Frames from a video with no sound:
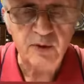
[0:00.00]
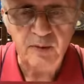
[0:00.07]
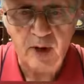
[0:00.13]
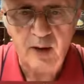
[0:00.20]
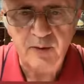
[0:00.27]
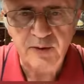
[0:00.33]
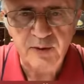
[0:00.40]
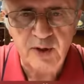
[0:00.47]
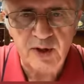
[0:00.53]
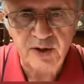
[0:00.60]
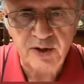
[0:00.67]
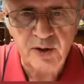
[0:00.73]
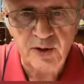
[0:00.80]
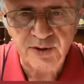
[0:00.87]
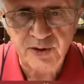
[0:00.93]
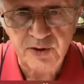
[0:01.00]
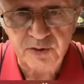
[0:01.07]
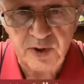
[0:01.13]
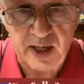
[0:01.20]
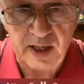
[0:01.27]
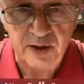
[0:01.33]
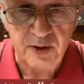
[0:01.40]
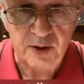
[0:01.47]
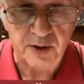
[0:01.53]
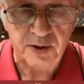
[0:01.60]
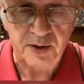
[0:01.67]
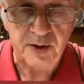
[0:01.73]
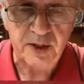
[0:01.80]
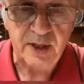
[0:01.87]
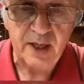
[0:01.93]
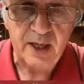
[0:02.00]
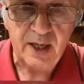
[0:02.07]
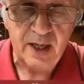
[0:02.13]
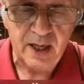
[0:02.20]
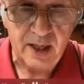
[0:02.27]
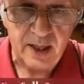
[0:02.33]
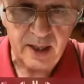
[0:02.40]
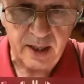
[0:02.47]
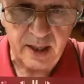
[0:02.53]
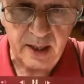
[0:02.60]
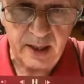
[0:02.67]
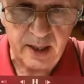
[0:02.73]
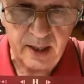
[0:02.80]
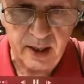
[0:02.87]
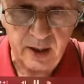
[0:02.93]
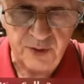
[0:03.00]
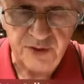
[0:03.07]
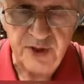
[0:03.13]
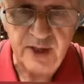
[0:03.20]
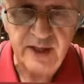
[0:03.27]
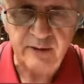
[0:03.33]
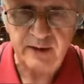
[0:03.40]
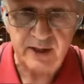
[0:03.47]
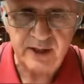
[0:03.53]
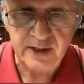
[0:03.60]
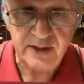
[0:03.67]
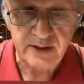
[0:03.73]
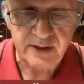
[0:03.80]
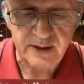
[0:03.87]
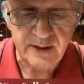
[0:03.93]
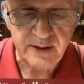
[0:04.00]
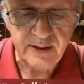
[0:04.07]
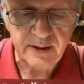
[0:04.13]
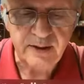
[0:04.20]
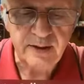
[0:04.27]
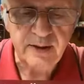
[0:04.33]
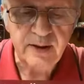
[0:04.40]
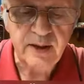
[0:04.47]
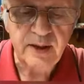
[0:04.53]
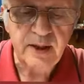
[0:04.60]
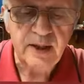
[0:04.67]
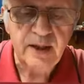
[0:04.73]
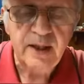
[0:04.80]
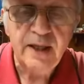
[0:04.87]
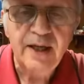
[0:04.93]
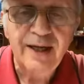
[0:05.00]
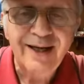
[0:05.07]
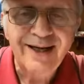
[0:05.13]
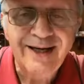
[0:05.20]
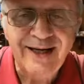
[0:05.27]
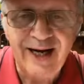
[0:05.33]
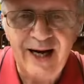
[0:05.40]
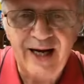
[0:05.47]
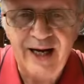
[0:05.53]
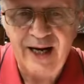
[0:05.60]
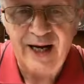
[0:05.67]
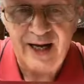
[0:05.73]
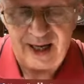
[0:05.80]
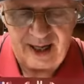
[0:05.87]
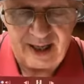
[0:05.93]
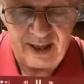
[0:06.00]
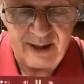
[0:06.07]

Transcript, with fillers: the moment, we're going to concentrate on on the lyrics. Che La La.